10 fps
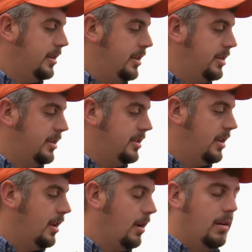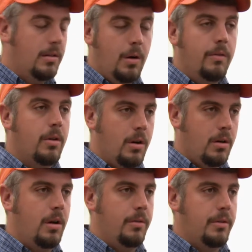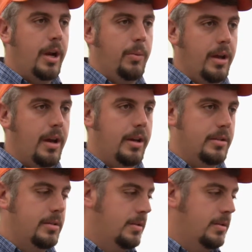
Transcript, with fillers: conditions and the overall all the rain we got.